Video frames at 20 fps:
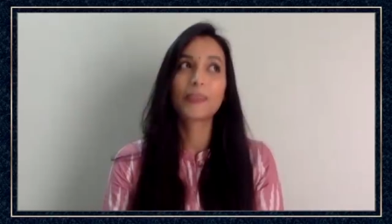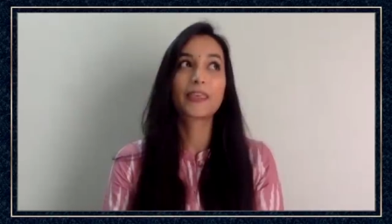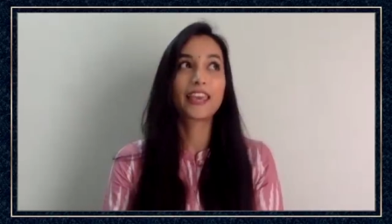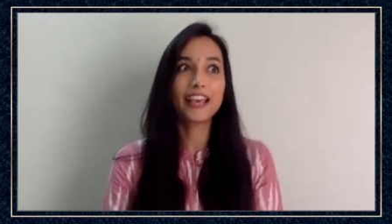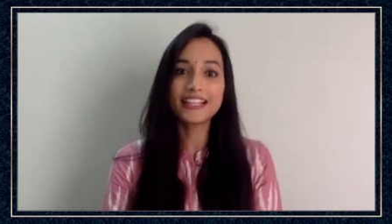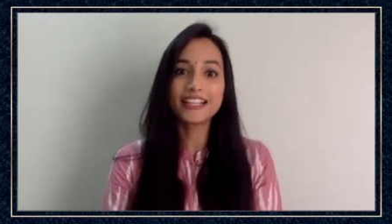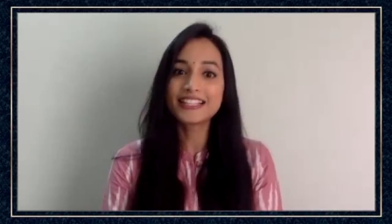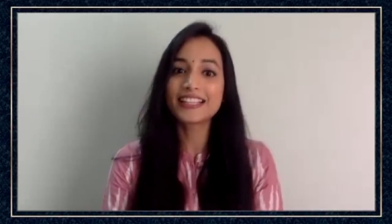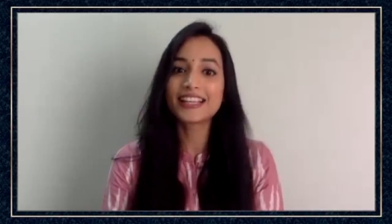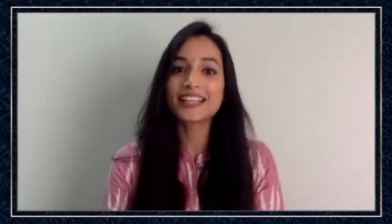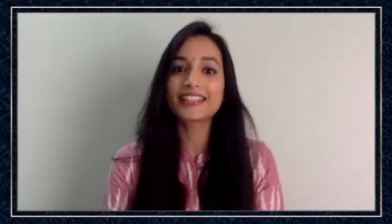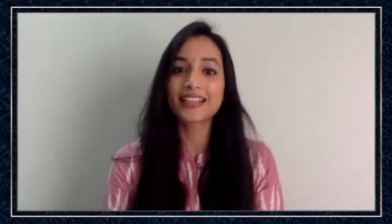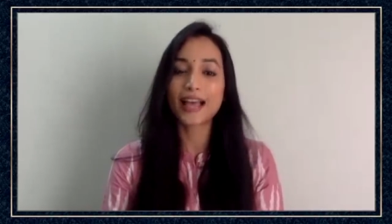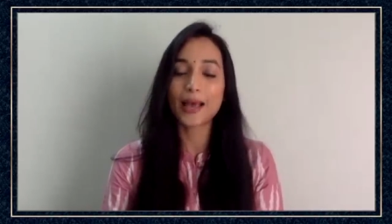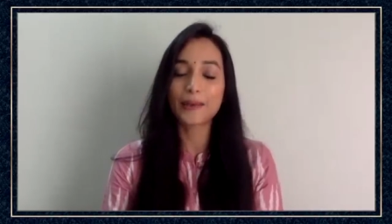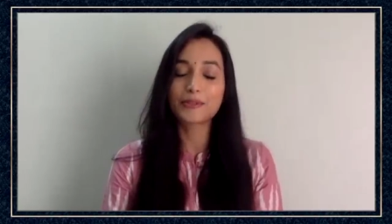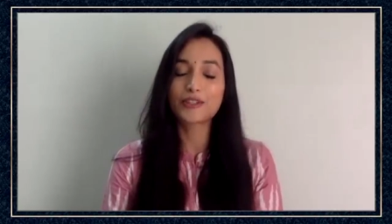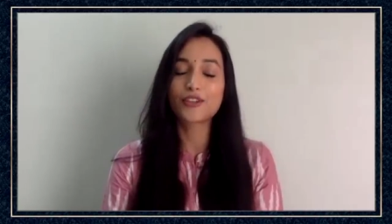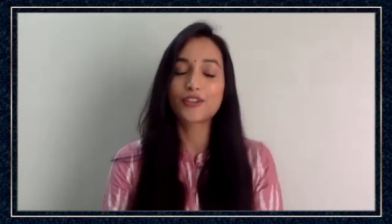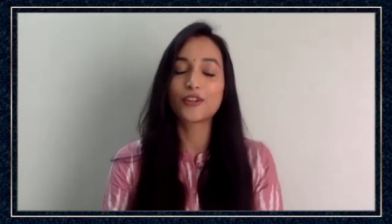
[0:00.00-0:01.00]
Yes, yes,
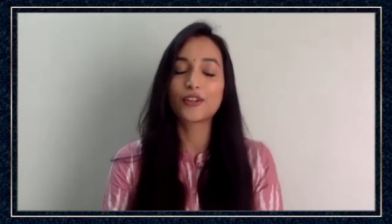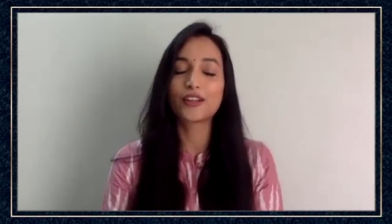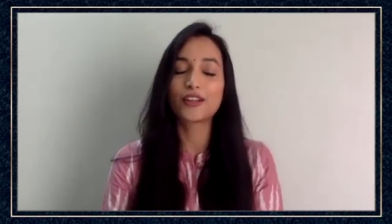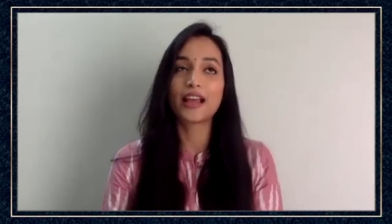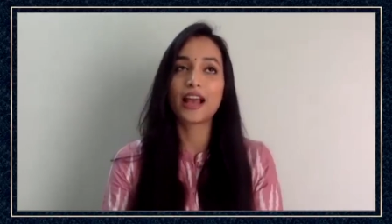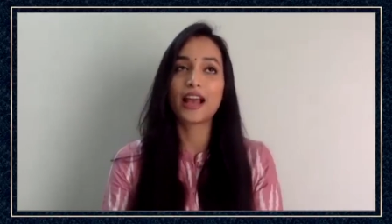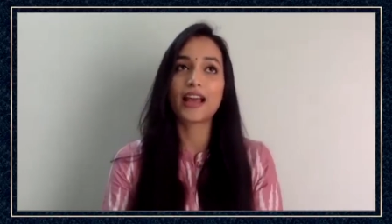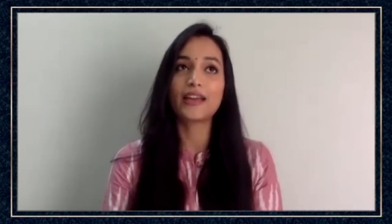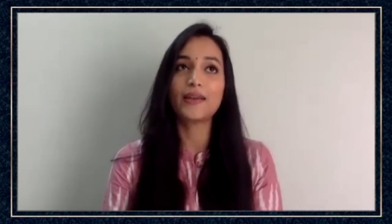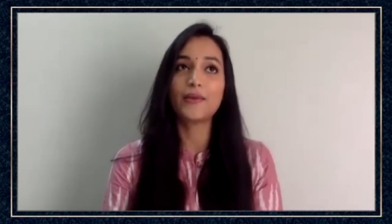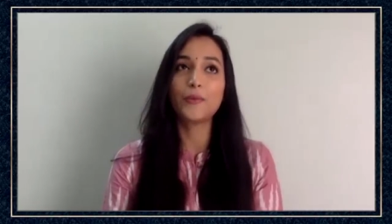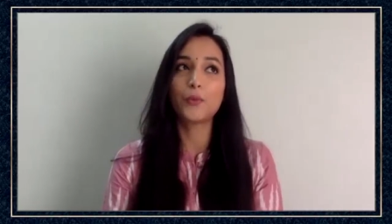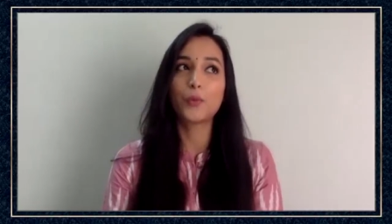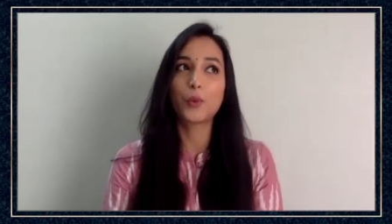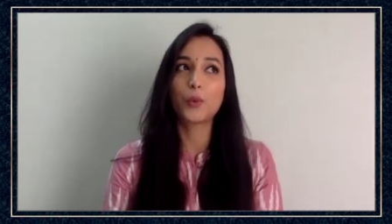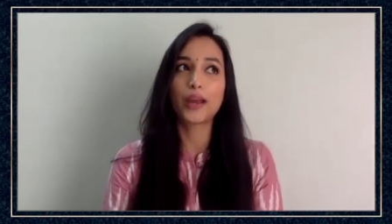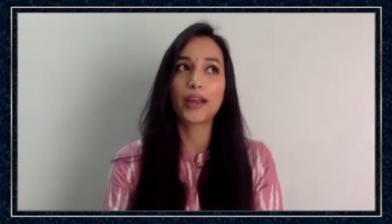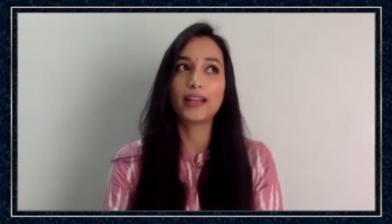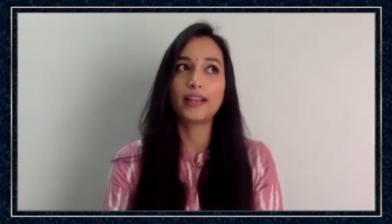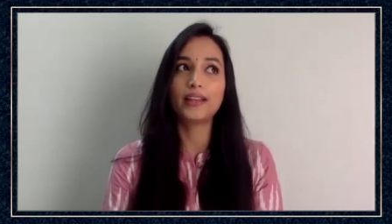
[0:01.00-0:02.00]
absolutely. I
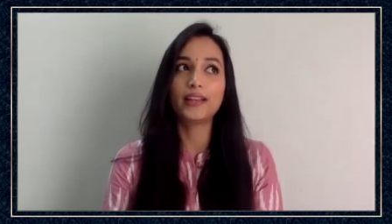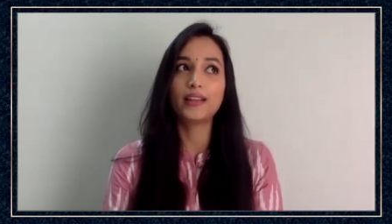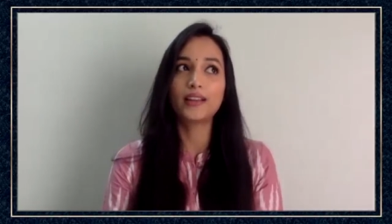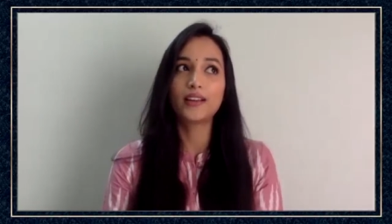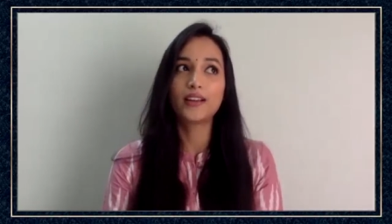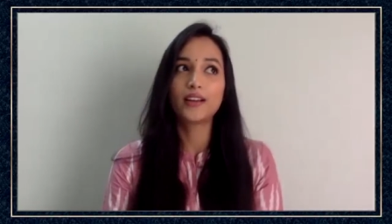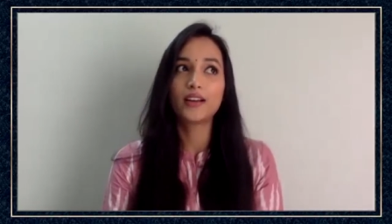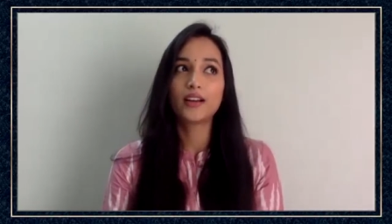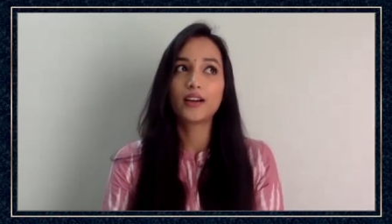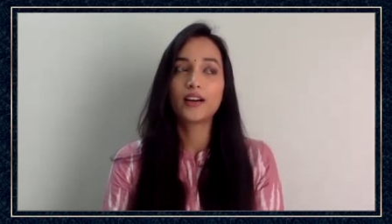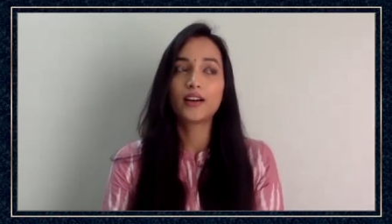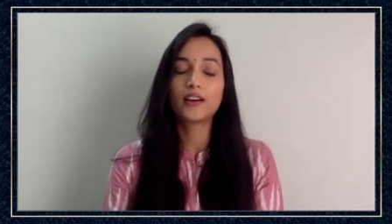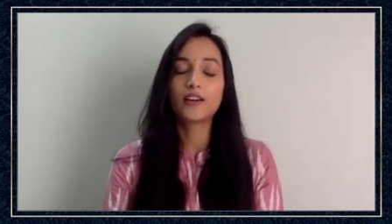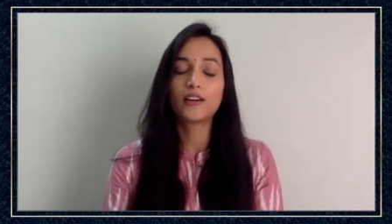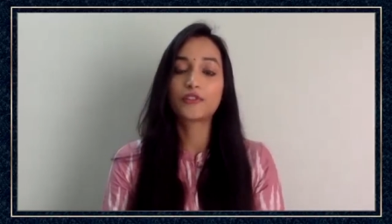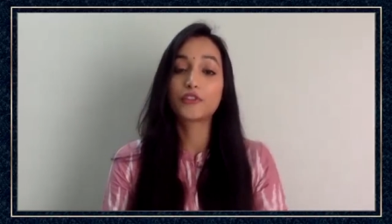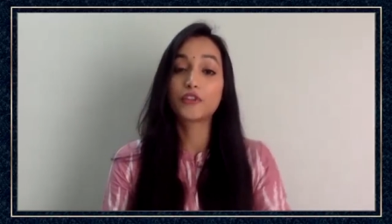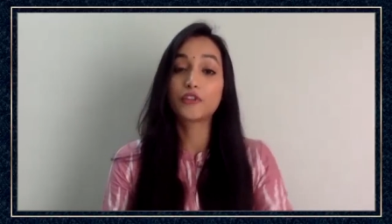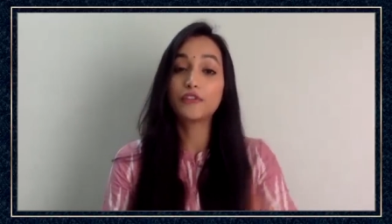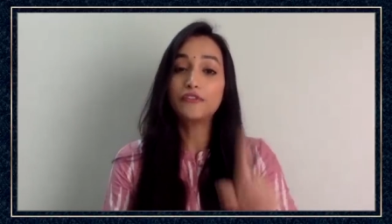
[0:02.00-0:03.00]
went uh,
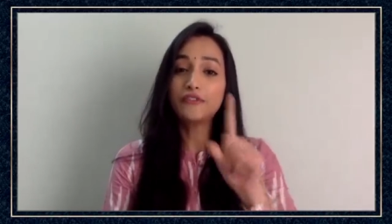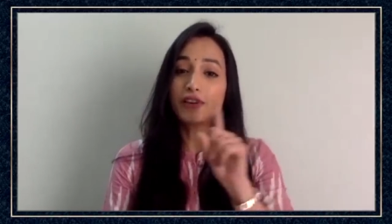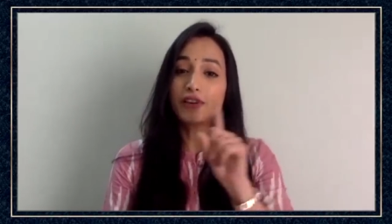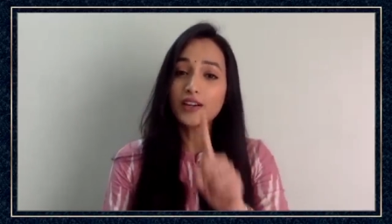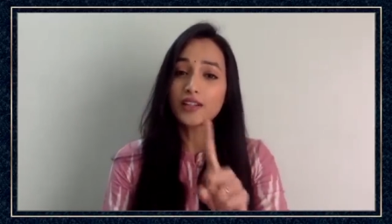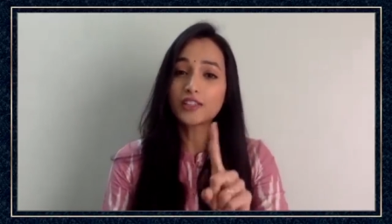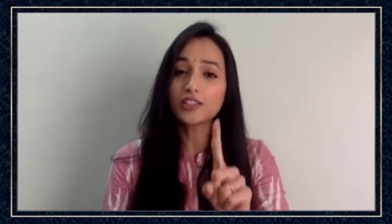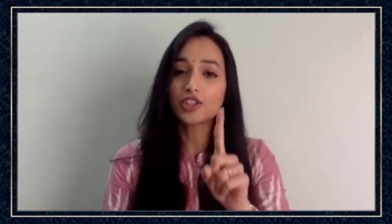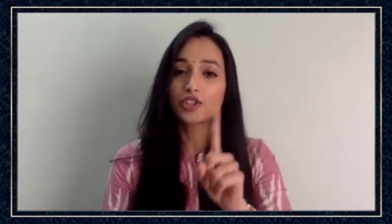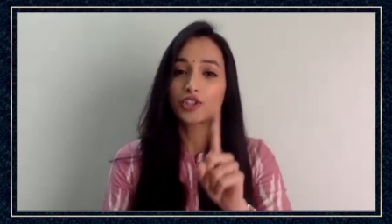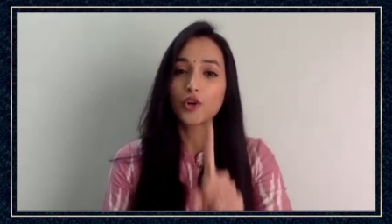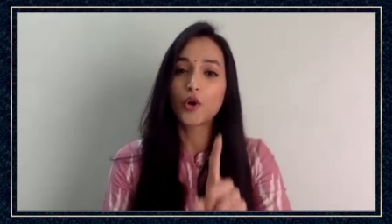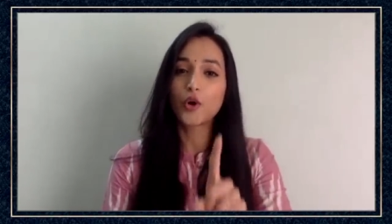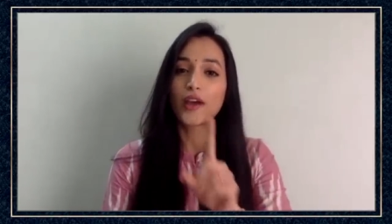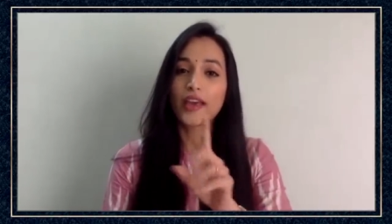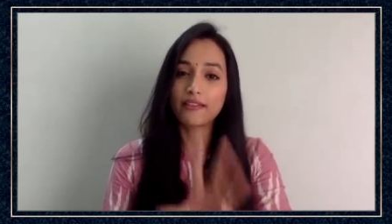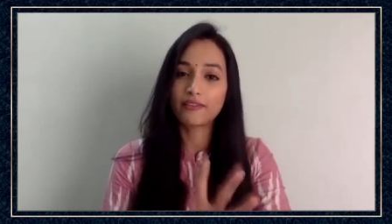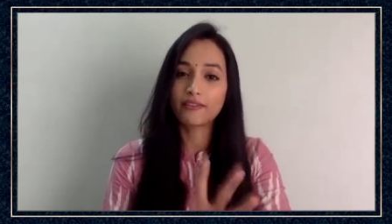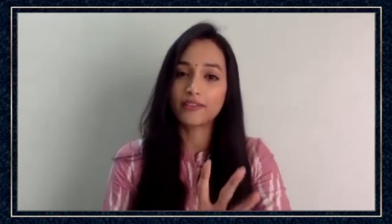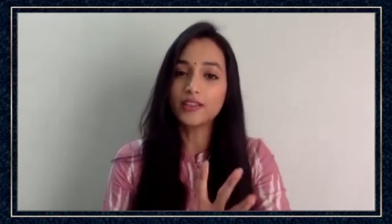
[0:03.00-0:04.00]
for the first show
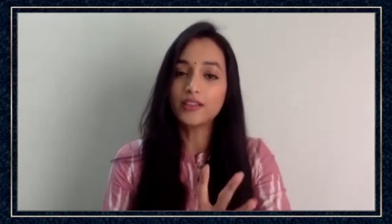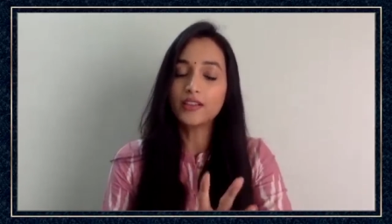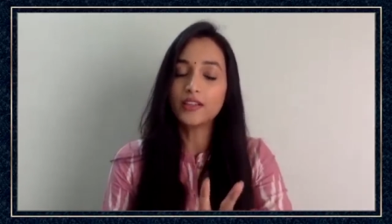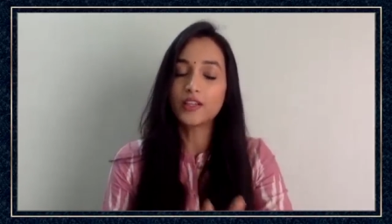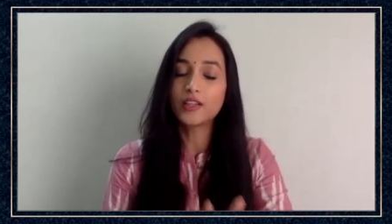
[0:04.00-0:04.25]
ever,